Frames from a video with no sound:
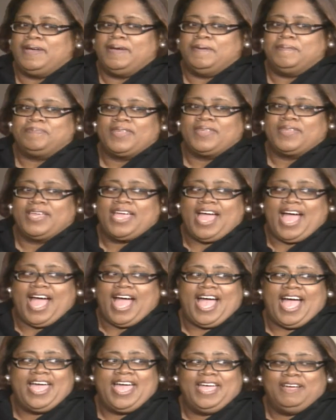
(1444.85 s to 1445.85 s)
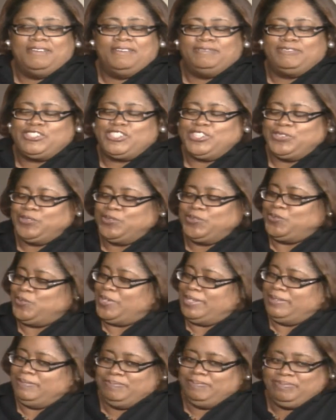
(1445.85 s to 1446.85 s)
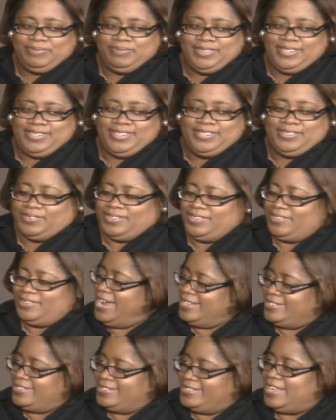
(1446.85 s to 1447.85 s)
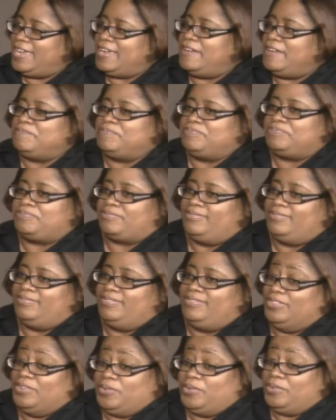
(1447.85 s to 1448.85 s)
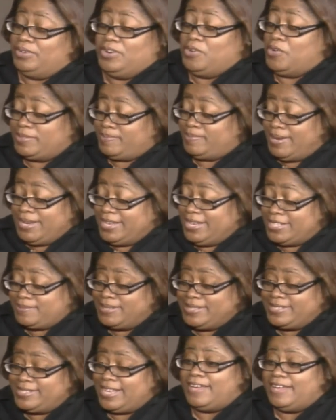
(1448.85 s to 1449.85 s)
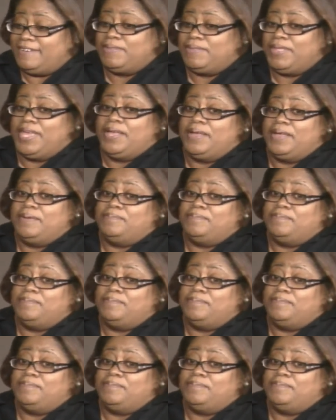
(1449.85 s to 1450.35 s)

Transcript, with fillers: Um, I have children, you know, they're not saved, mm-hmm. nor, nor is my husband saved, mm-hmm.